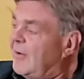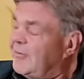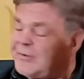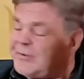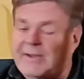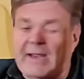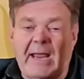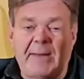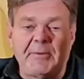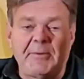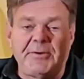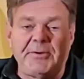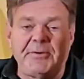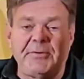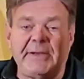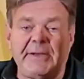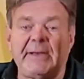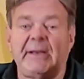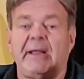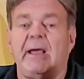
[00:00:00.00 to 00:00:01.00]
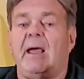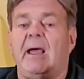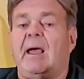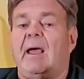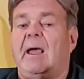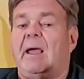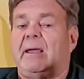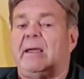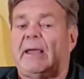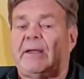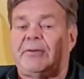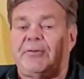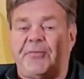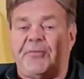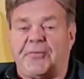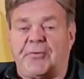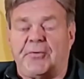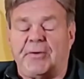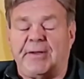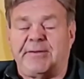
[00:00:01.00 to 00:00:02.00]
Now's the time to do it. Get your
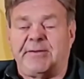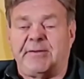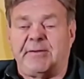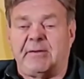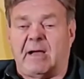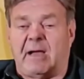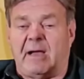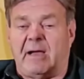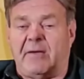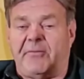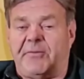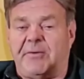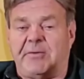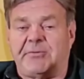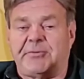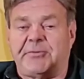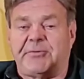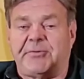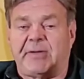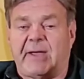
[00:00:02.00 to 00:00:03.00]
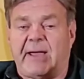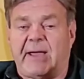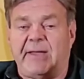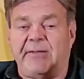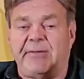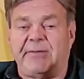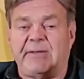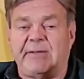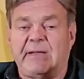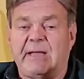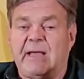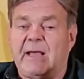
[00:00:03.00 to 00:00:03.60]
furnace uh, filter size.